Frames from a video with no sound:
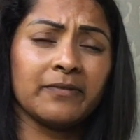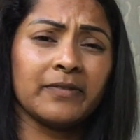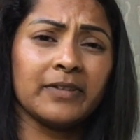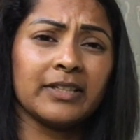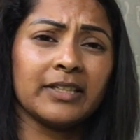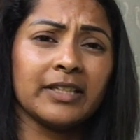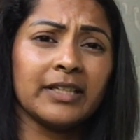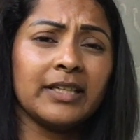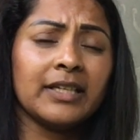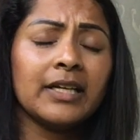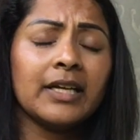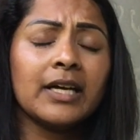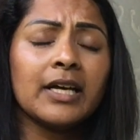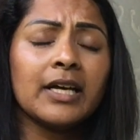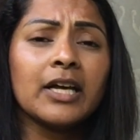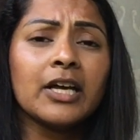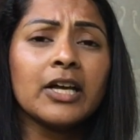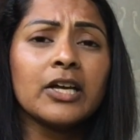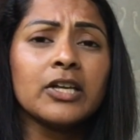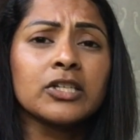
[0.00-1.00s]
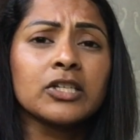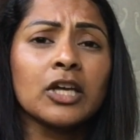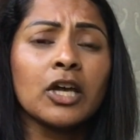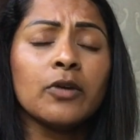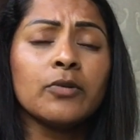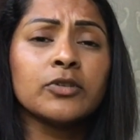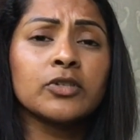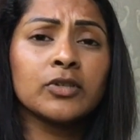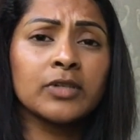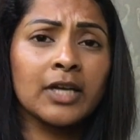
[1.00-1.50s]
fiddly.
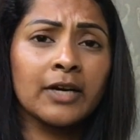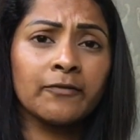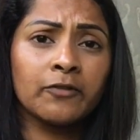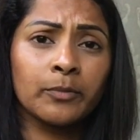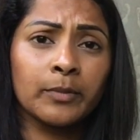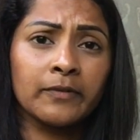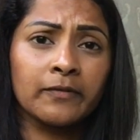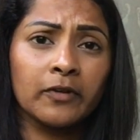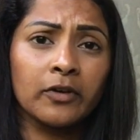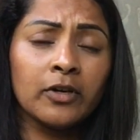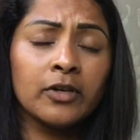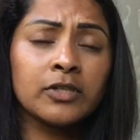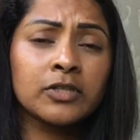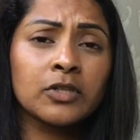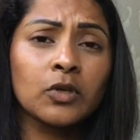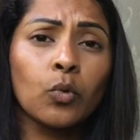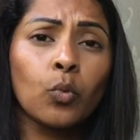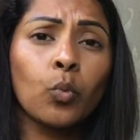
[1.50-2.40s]
So do that for me first.